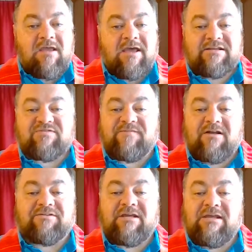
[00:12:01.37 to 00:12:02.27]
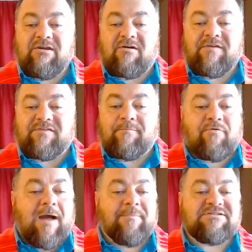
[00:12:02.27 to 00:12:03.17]
It has failed to hear that the
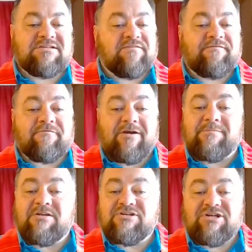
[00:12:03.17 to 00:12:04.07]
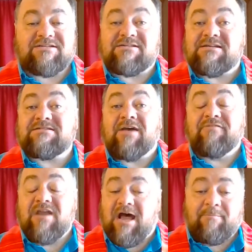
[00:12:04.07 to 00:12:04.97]
promises of freedom and justice have
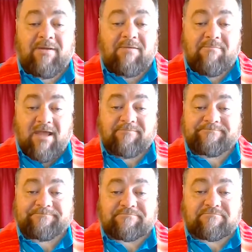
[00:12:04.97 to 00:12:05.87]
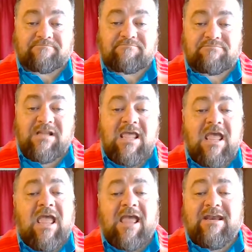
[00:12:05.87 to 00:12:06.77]
not been met
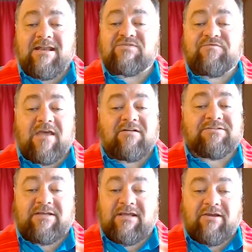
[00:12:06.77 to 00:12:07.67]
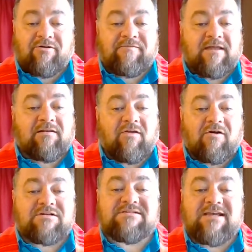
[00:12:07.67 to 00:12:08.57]
and it has failed to hear that
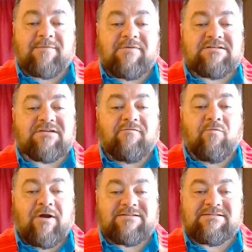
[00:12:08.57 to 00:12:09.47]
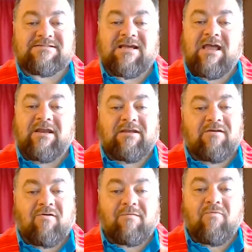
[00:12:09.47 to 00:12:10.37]
large segments of white society
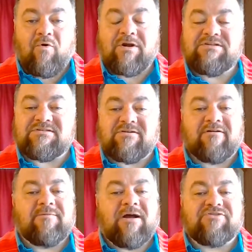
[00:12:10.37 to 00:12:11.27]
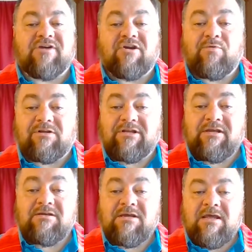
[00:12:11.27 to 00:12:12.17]
are more concerned about
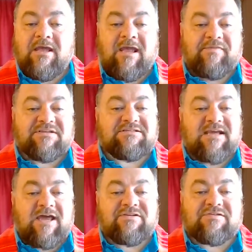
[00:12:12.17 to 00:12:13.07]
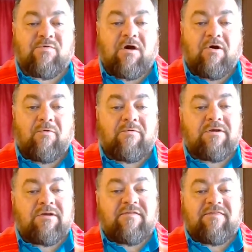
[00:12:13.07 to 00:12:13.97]
tranquility and the status quo
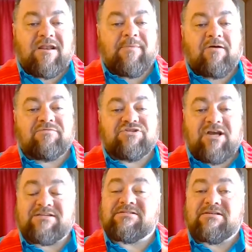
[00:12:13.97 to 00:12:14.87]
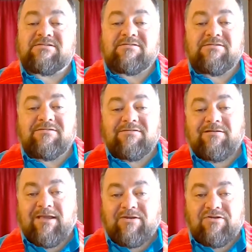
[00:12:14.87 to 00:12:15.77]
than about justice
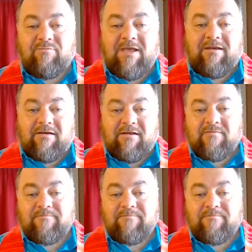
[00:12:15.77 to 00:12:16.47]
and humanity.